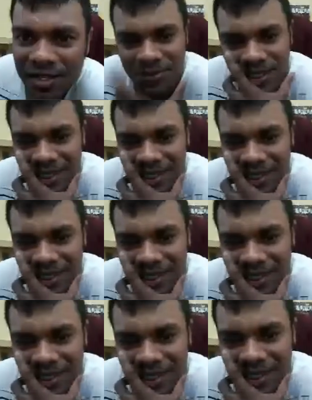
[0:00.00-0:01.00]
Um,
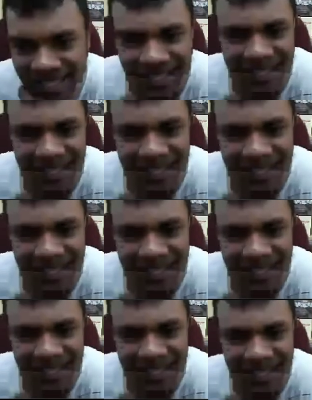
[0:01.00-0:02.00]

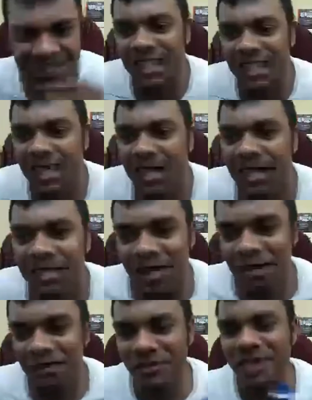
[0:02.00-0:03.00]
it's, it's an easy way
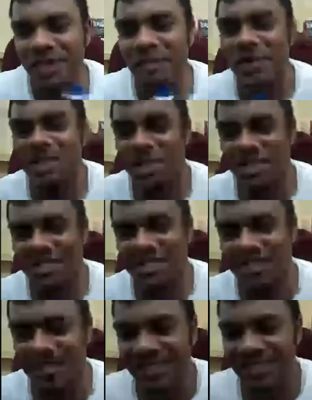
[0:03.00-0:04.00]
to
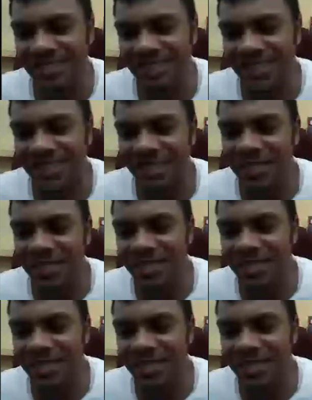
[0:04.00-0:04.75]
to meet them.